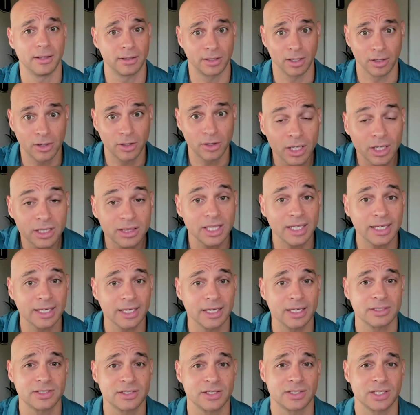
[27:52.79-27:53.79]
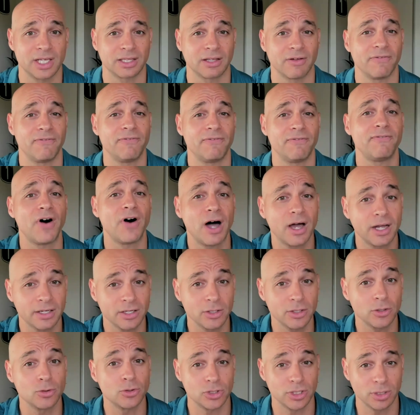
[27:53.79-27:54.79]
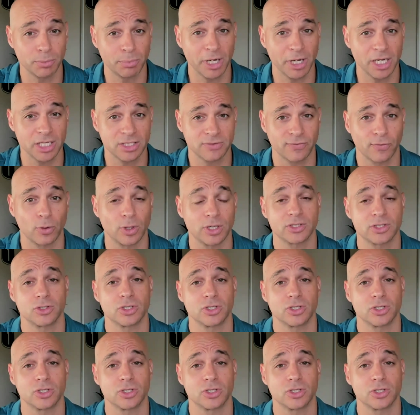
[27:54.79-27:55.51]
The good thing is that the fund usually pays for it.